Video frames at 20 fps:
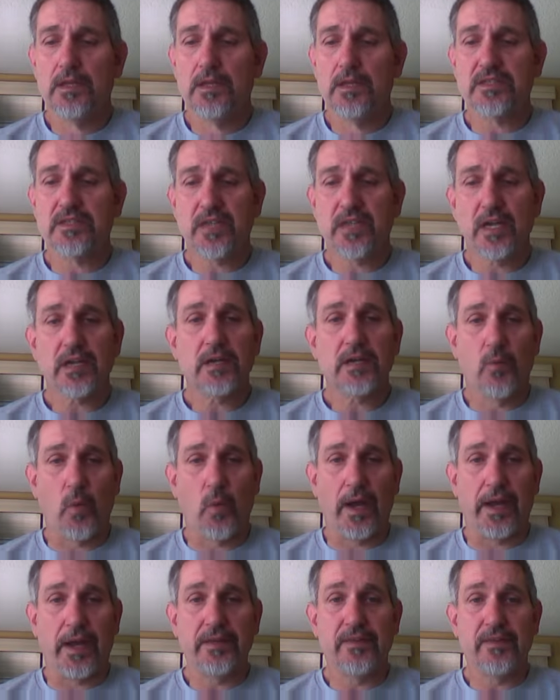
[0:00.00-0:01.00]
The second
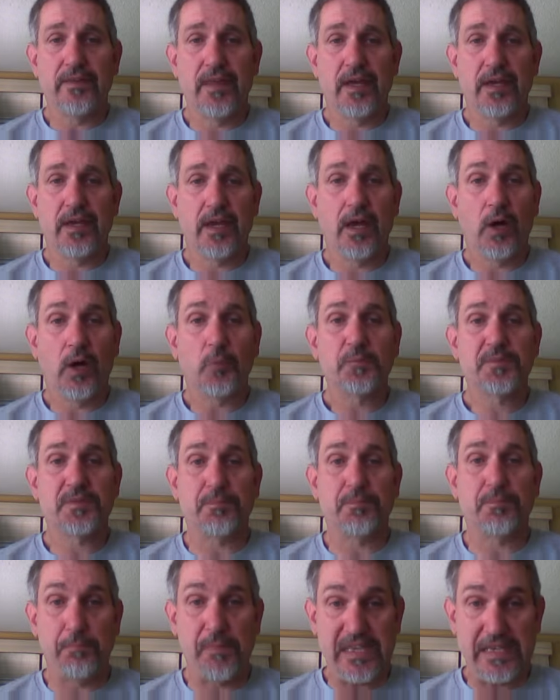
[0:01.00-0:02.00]
way that it helps
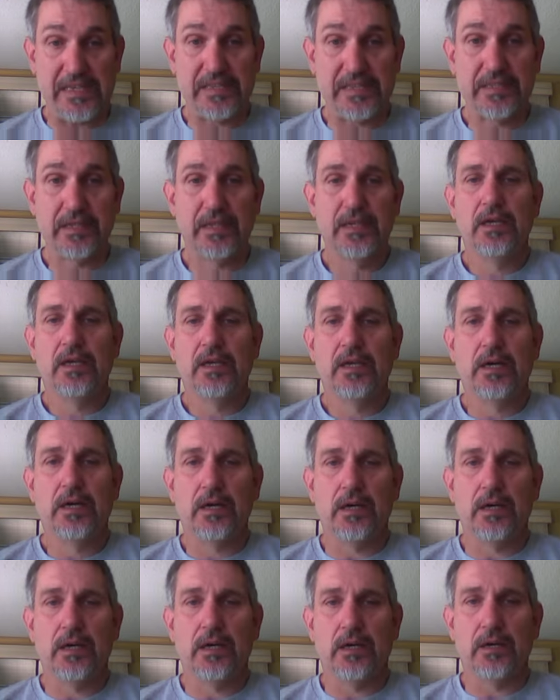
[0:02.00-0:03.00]
meet
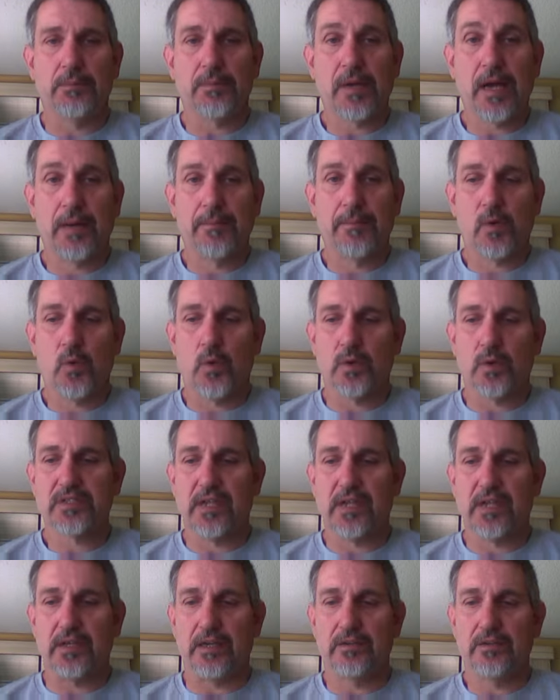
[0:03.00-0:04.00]
Common Core
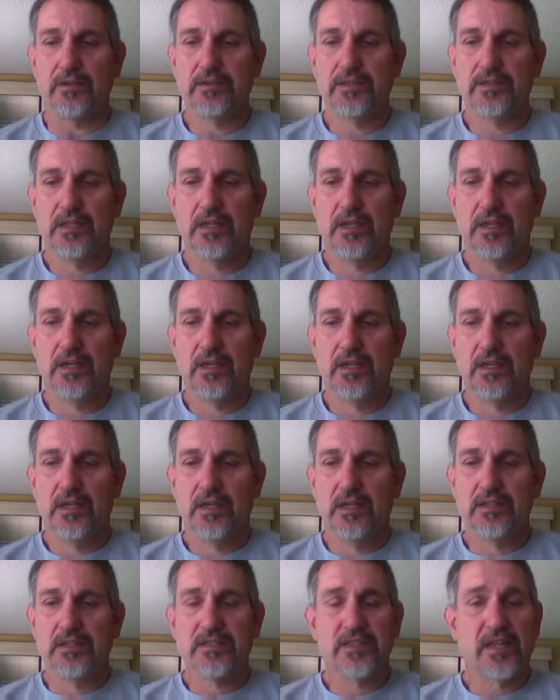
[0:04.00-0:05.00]
standards
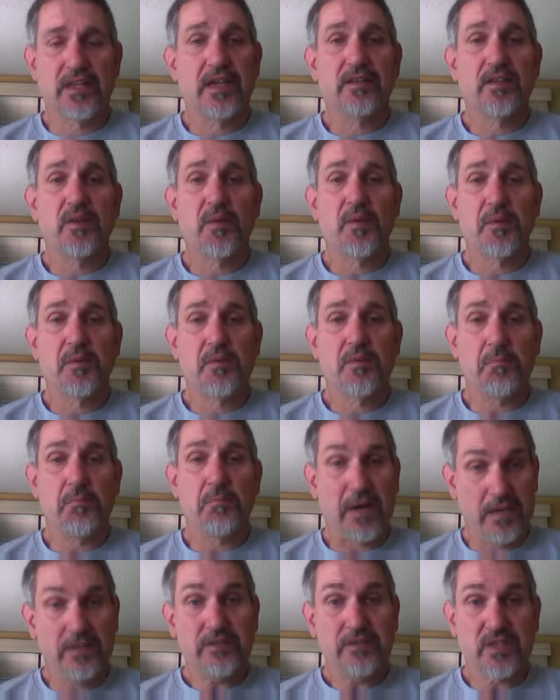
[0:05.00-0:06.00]
is that
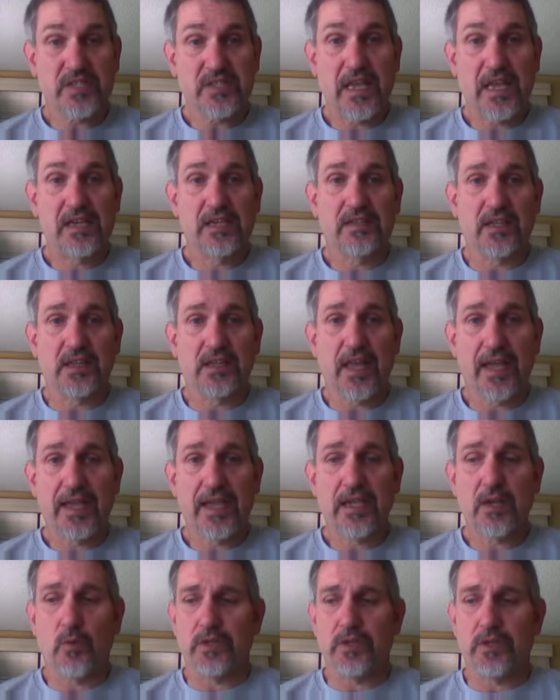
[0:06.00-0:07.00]
by understanding the
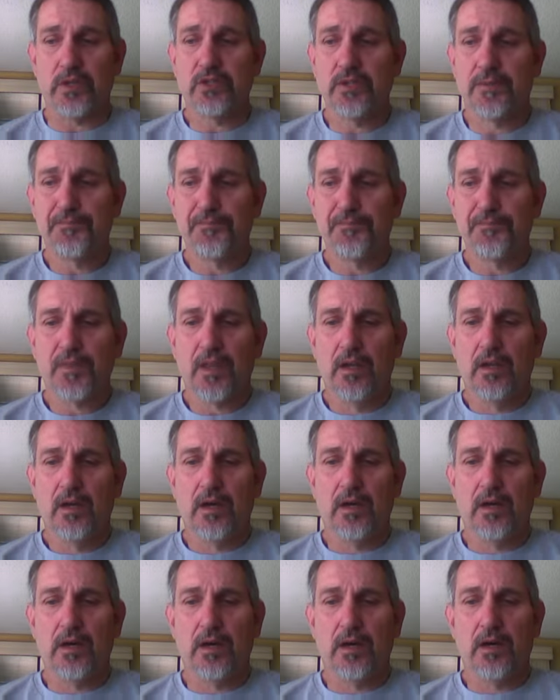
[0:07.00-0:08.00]
language
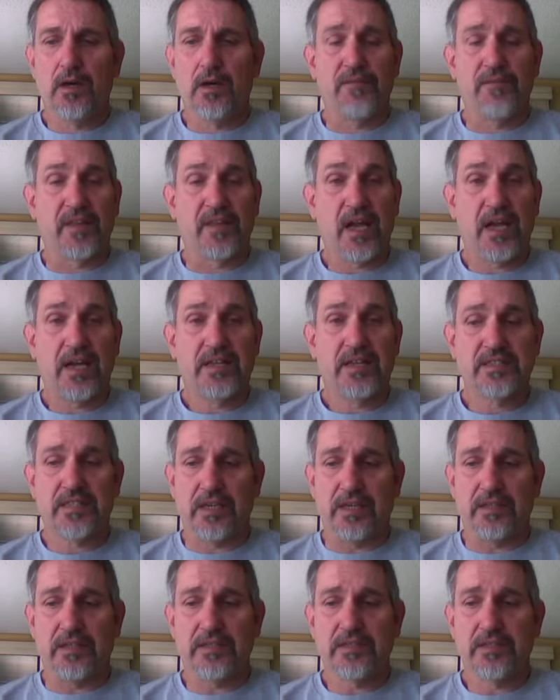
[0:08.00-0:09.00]
of the
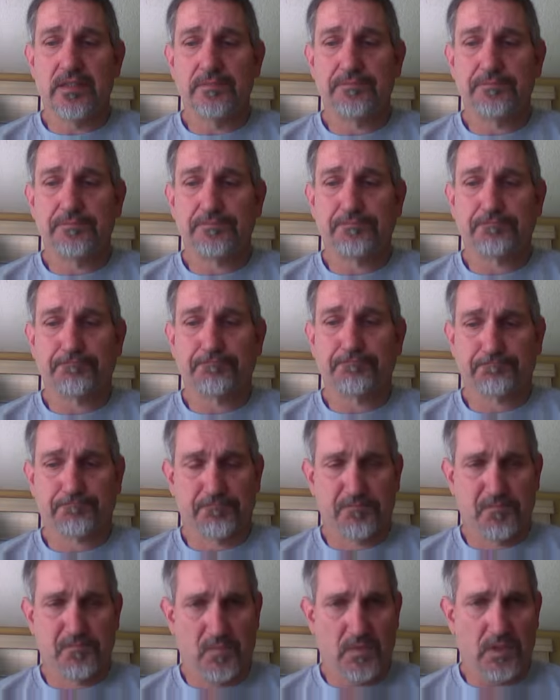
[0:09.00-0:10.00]
content
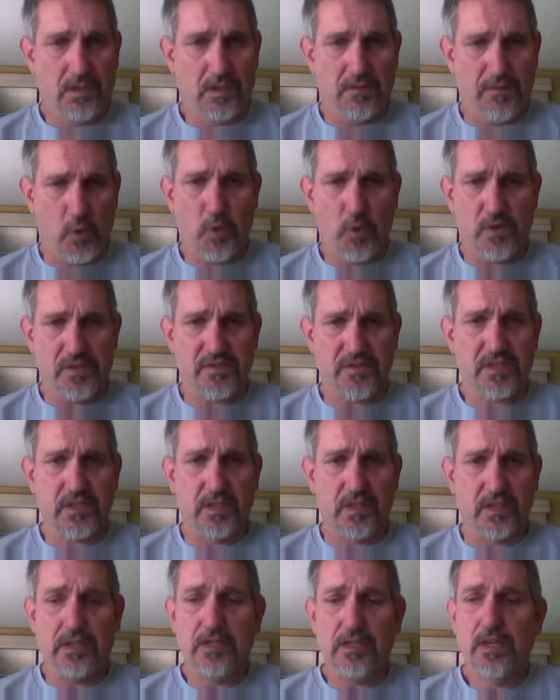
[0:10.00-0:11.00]
of the course of
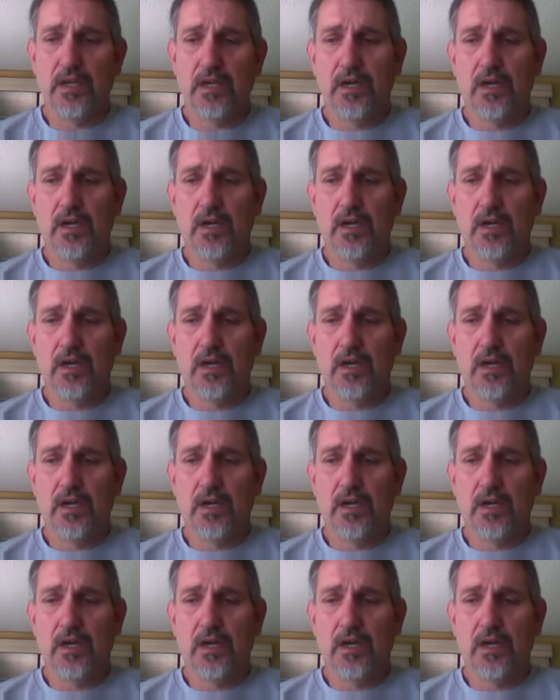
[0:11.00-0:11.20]
study,